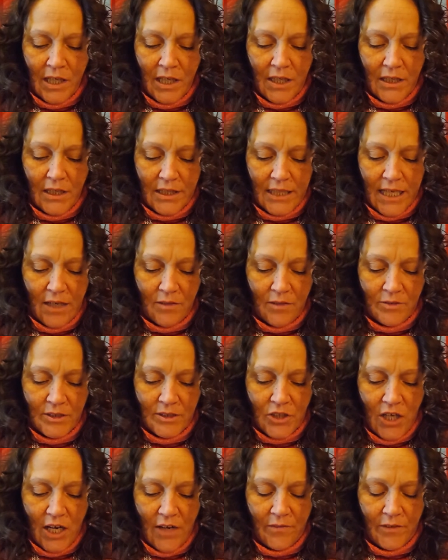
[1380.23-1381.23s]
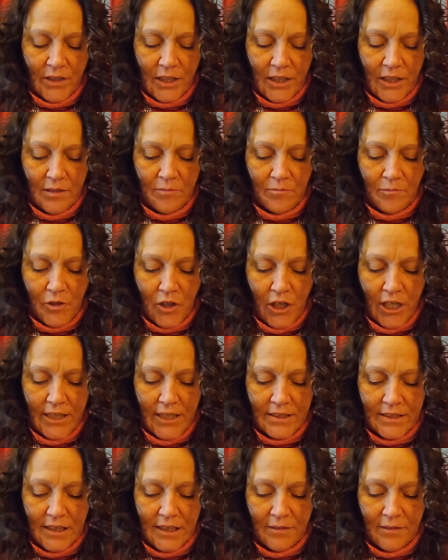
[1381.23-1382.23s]
That was driving him
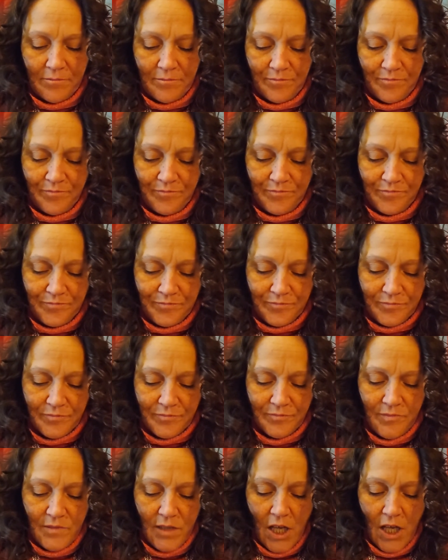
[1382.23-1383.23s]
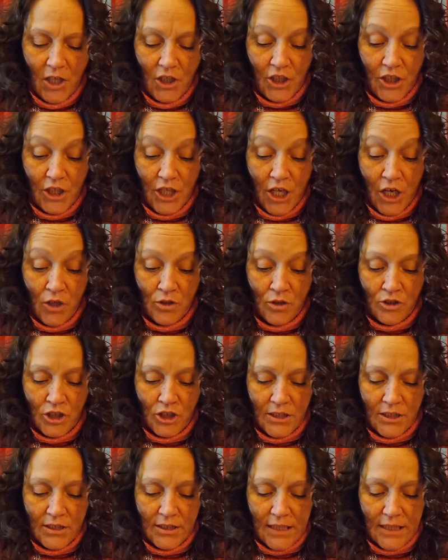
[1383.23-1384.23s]
crazy. You know,
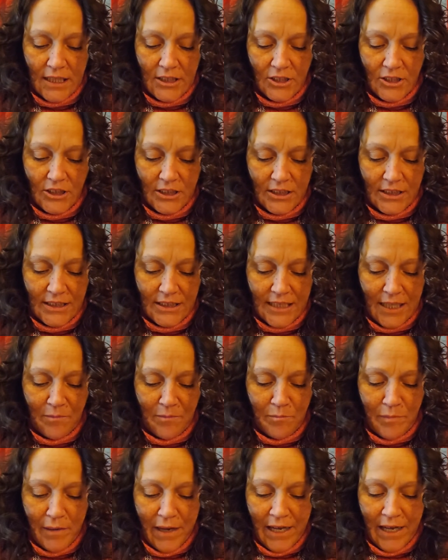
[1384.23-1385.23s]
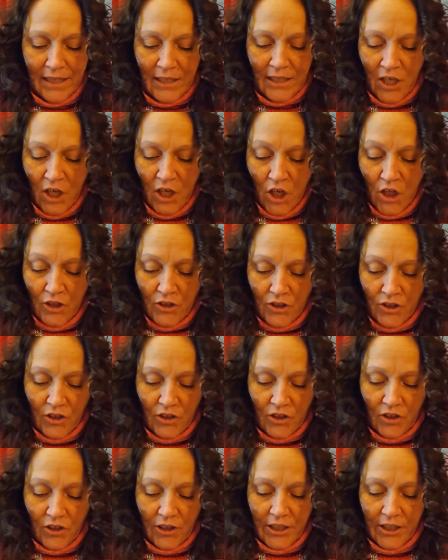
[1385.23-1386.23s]
she said as she stepped back to
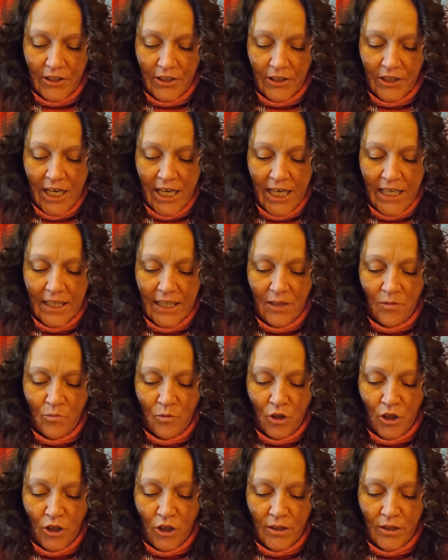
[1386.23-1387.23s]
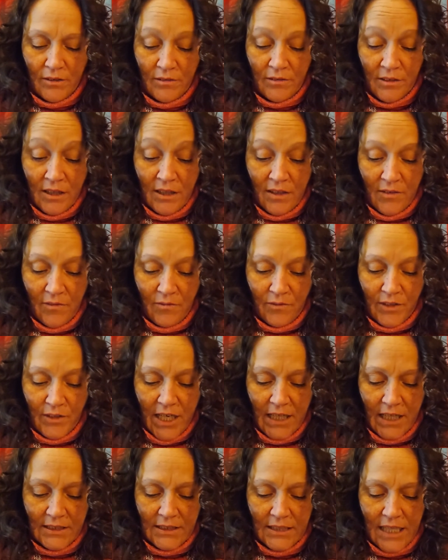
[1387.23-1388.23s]
look at her handiwork.
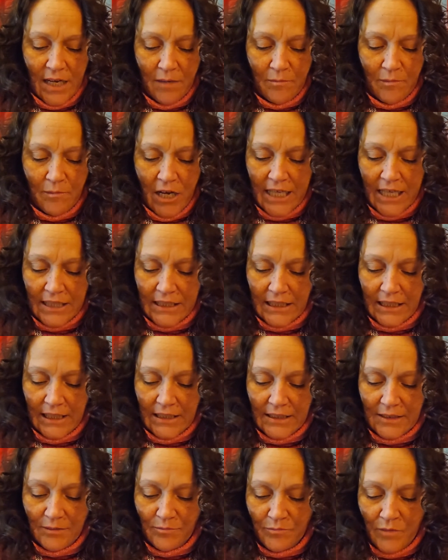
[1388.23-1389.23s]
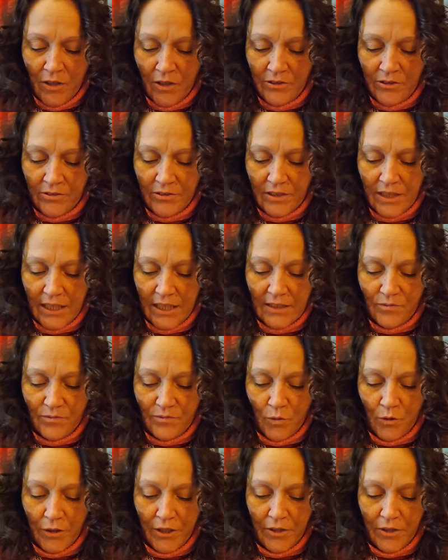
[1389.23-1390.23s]
Next time I'll have to get some other things
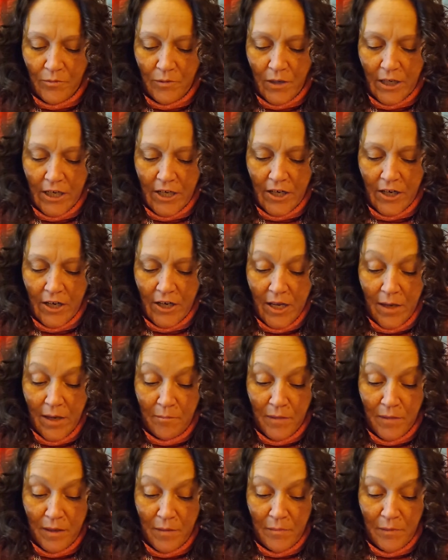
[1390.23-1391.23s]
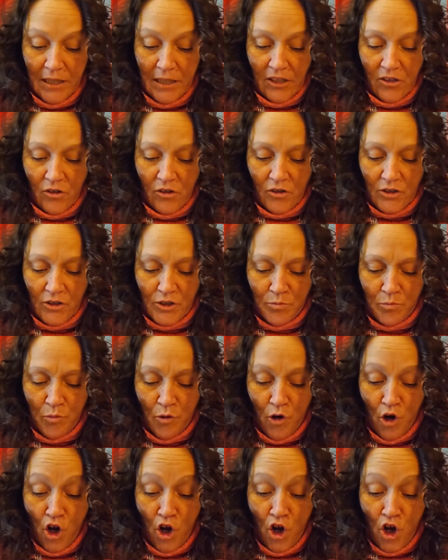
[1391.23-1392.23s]
for you to wear. Maybe a large
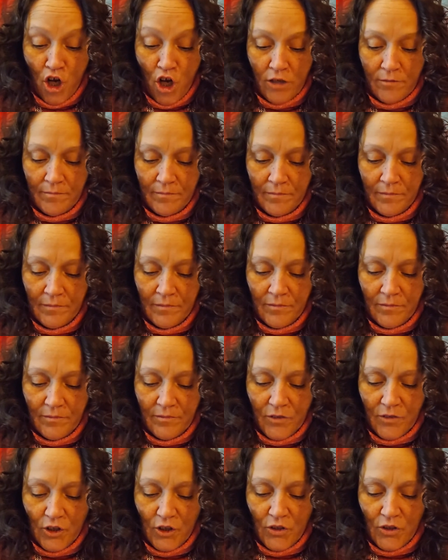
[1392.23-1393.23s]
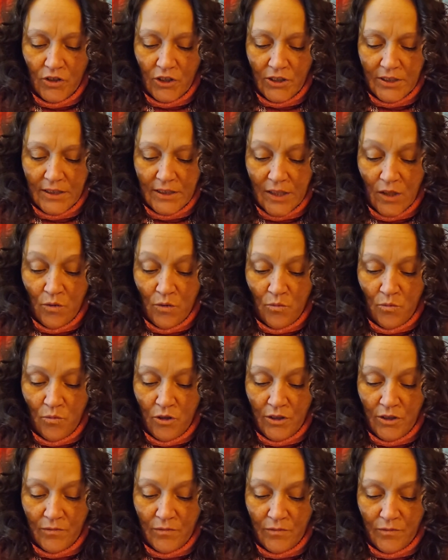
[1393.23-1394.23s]
bra. You'd look so
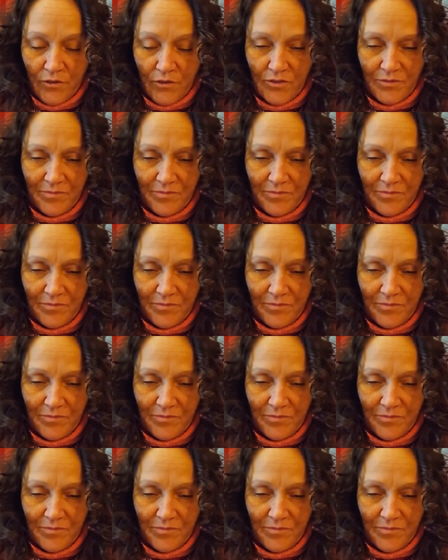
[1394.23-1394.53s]
wonderful.